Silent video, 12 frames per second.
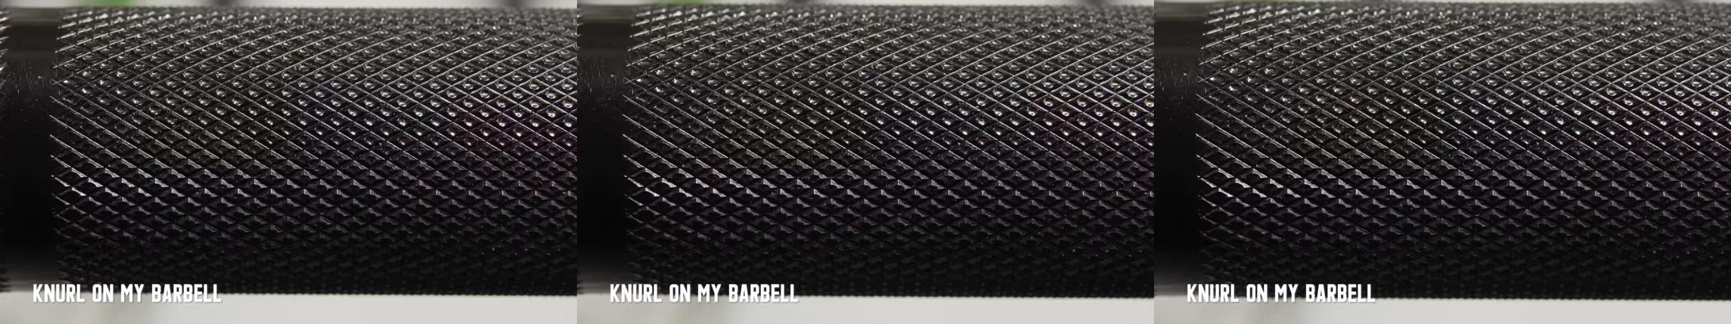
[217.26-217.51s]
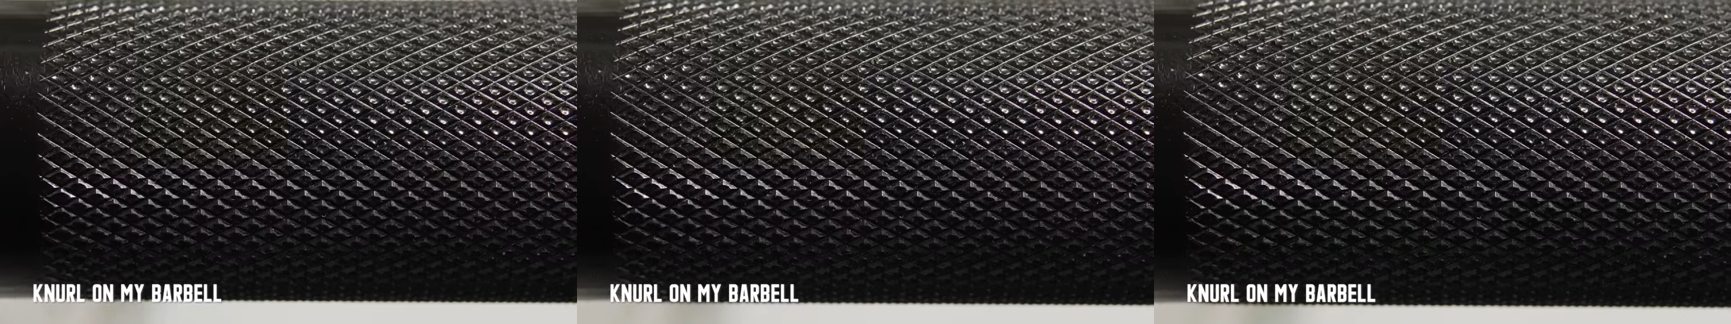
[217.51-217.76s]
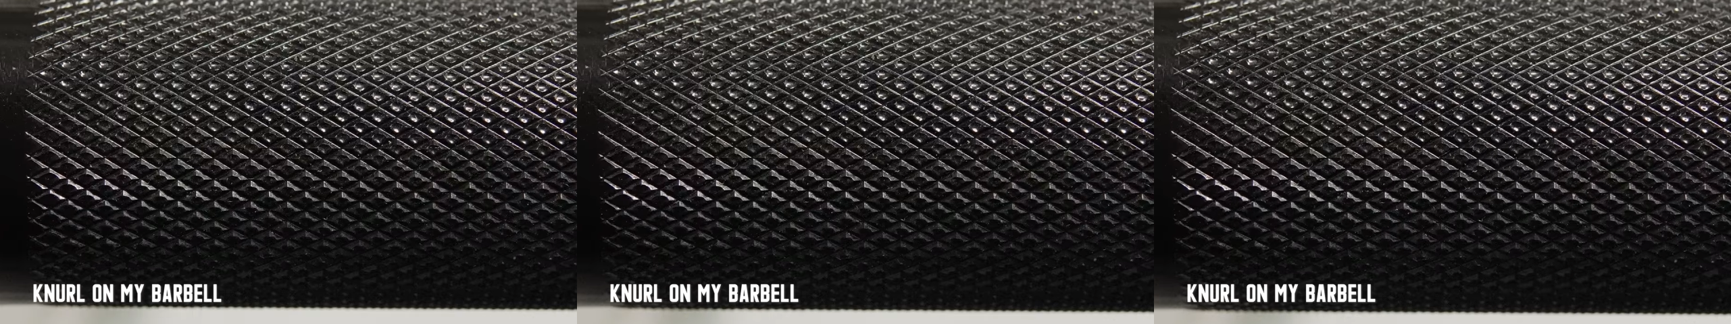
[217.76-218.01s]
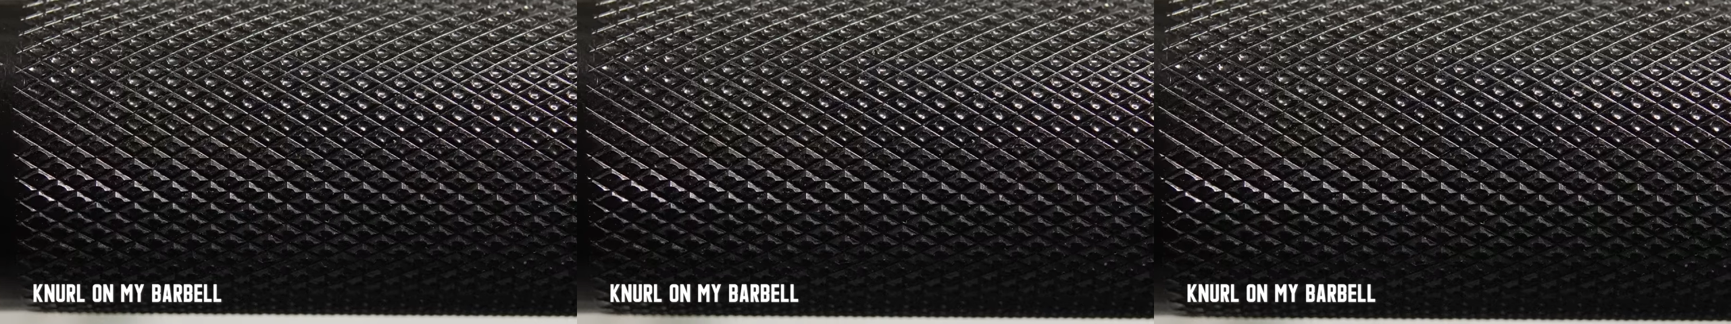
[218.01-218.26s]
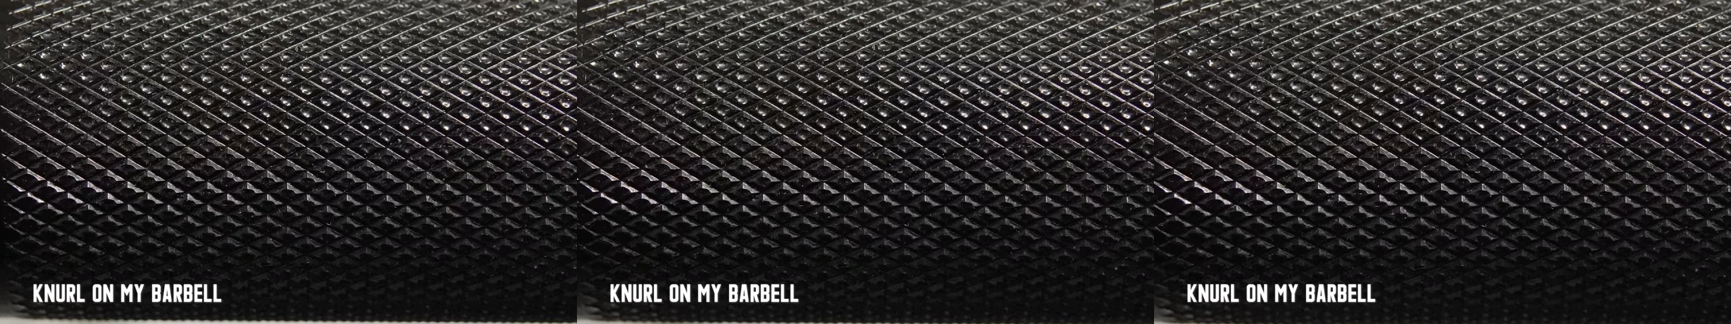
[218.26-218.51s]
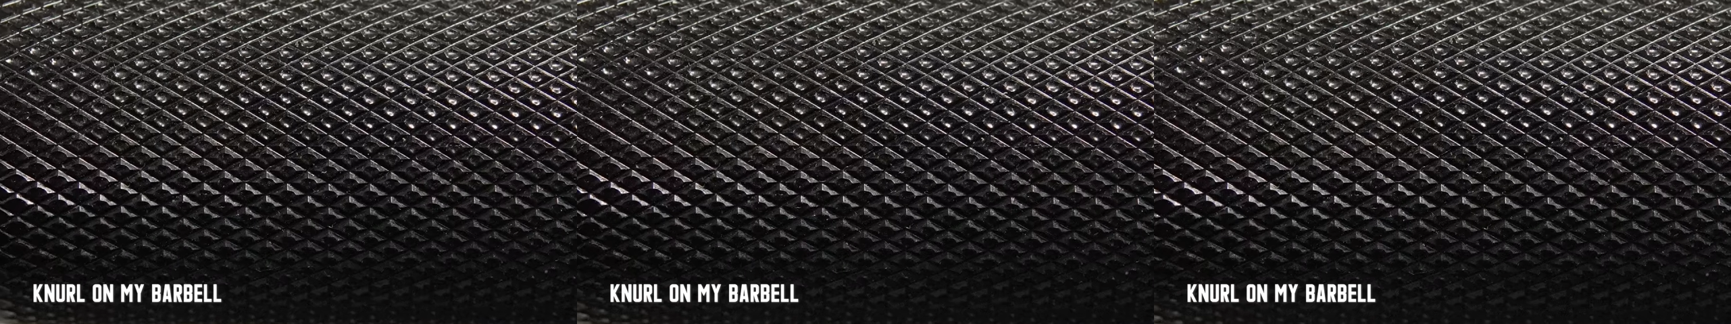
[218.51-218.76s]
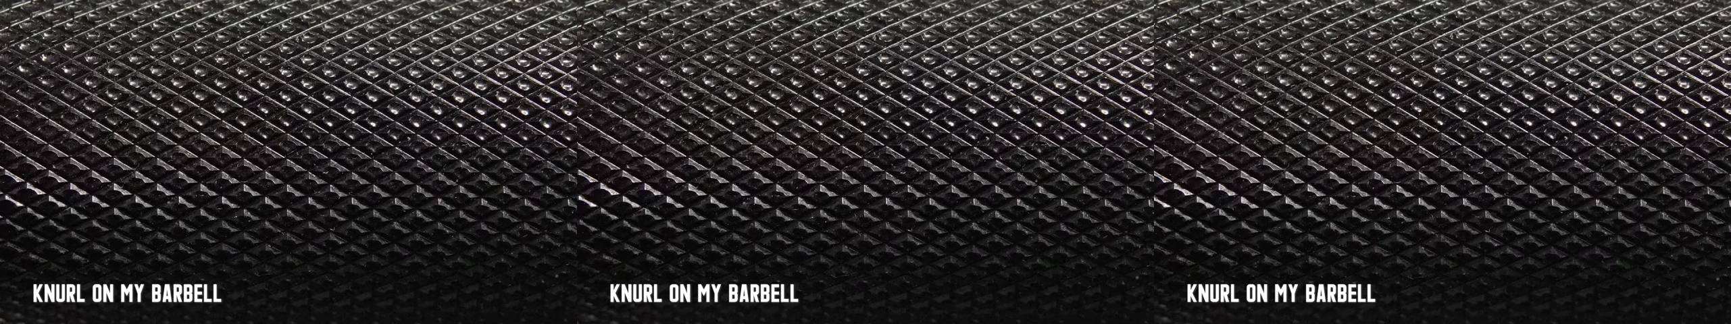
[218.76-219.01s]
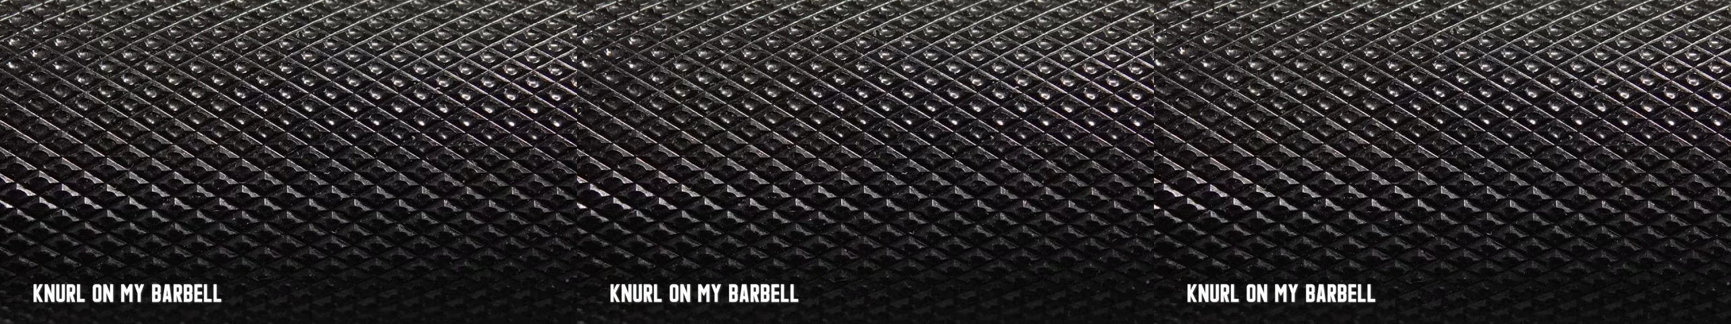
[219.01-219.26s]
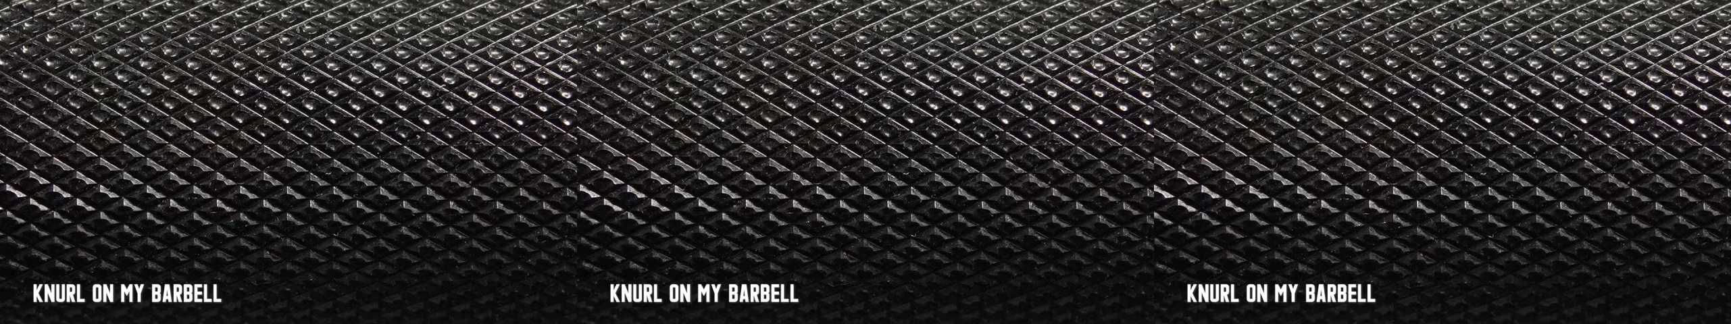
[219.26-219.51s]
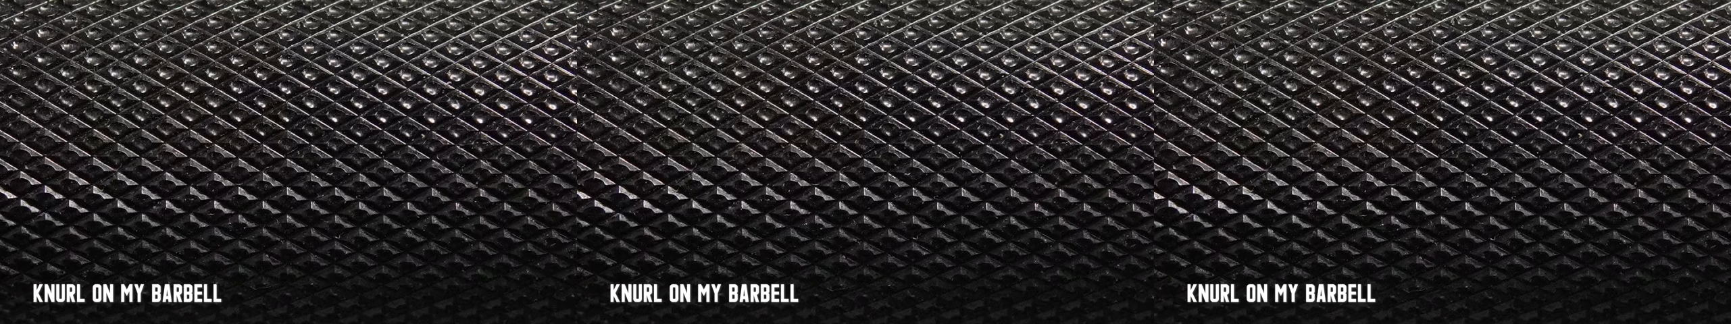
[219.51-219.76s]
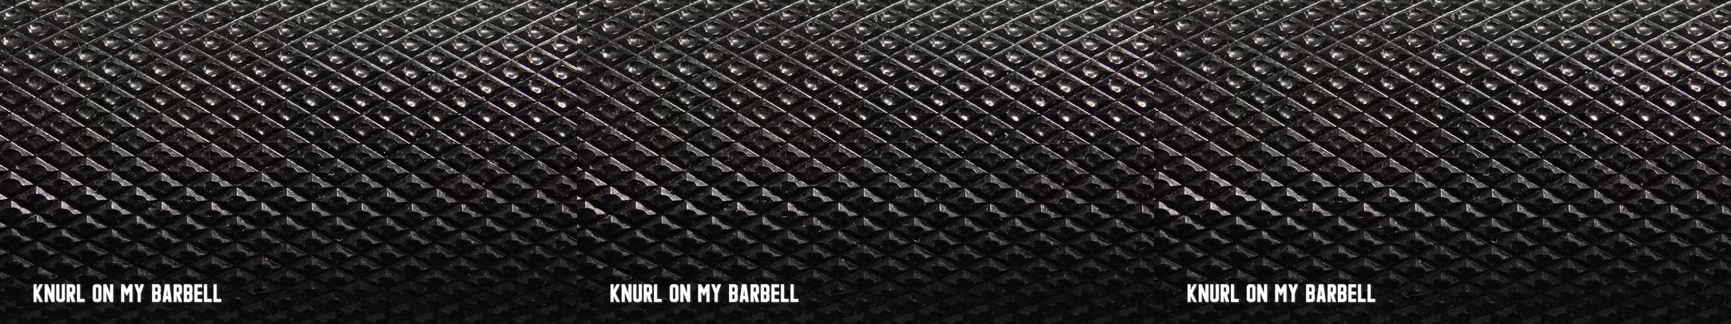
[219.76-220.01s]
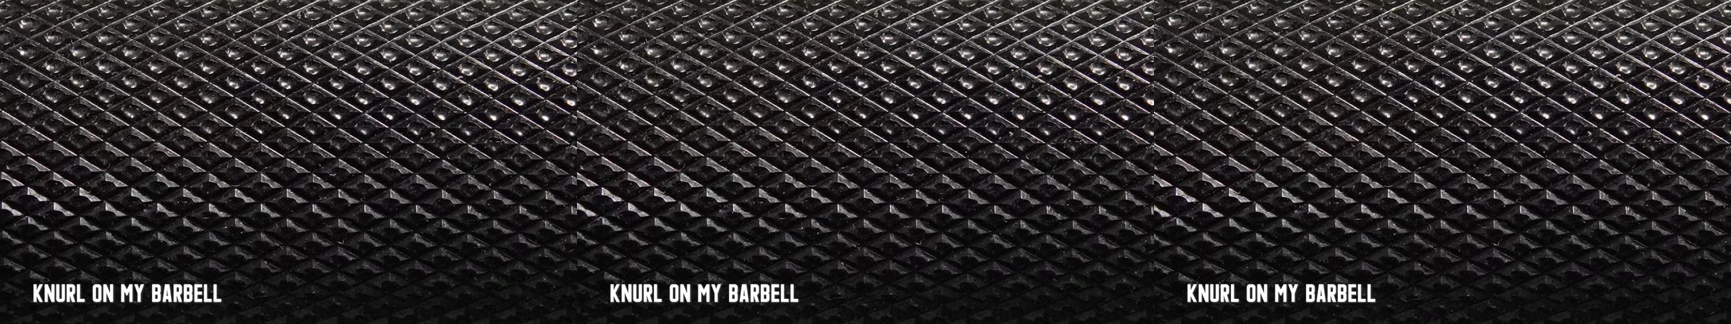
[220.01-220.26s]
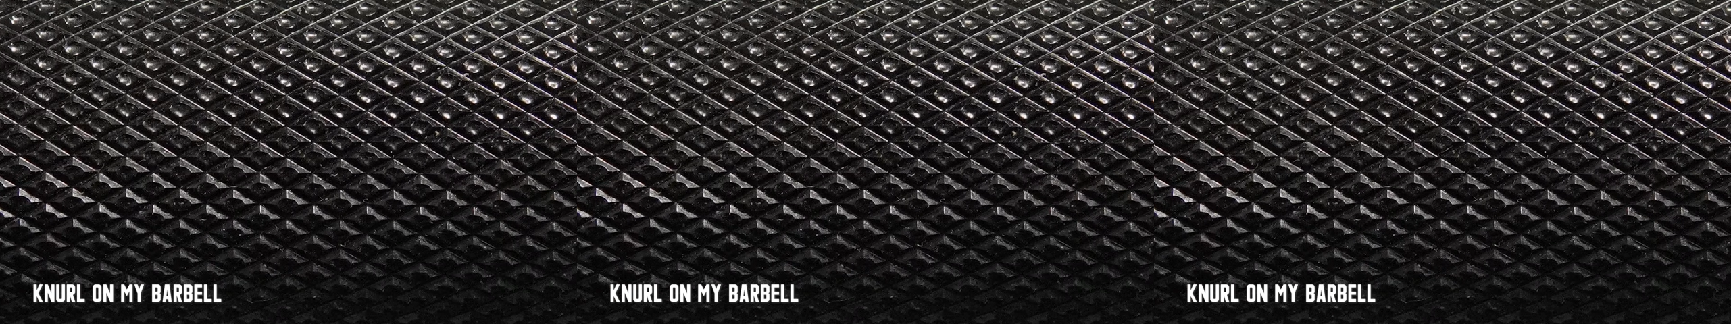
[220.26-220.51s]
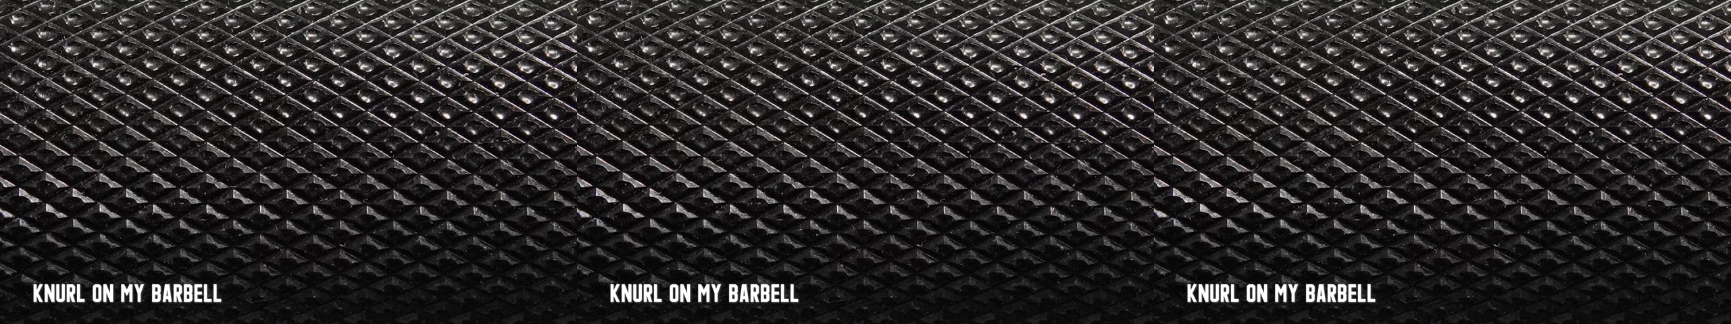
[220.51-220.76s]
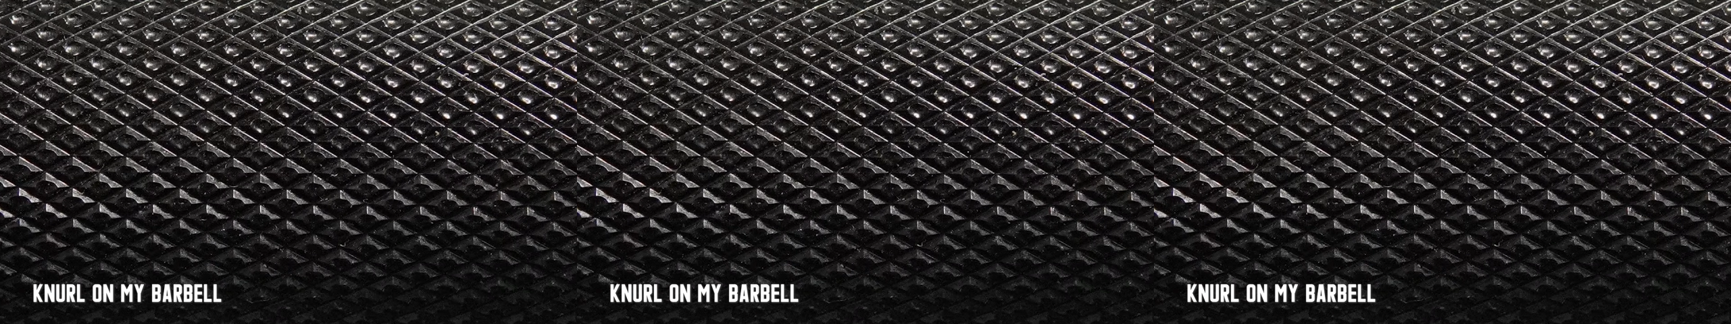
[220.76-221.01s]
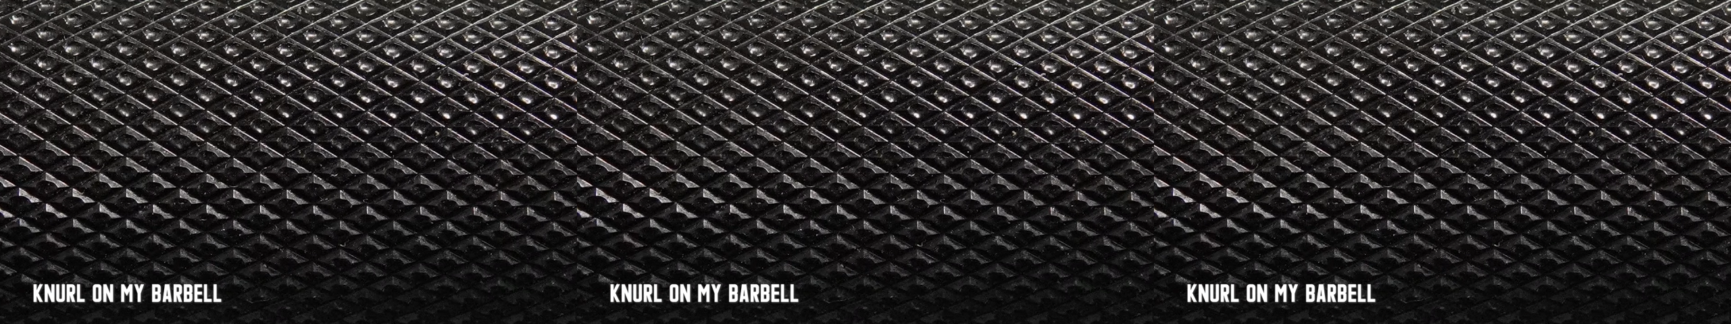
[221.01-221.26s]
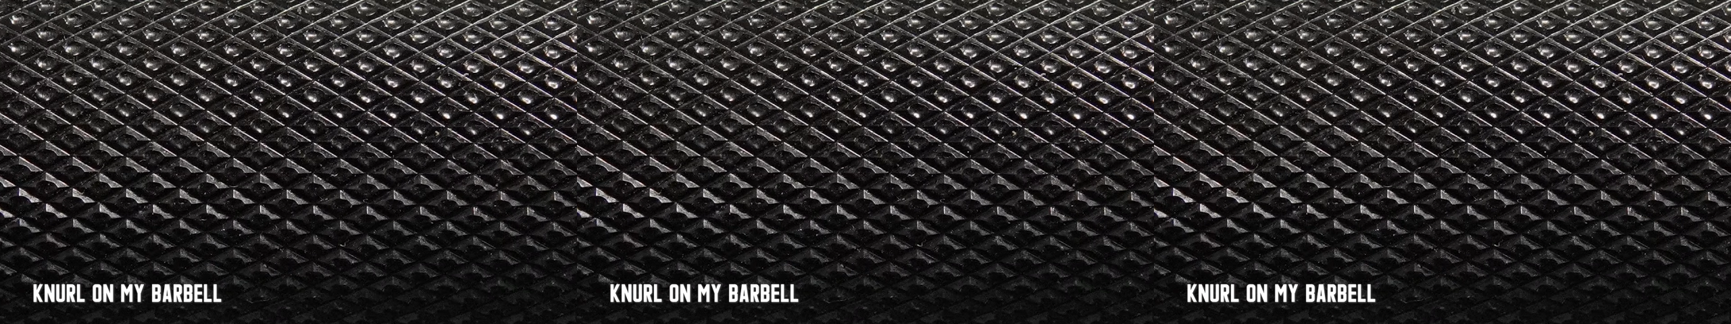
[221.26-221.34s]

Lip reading: Nobody's mouth can be seen.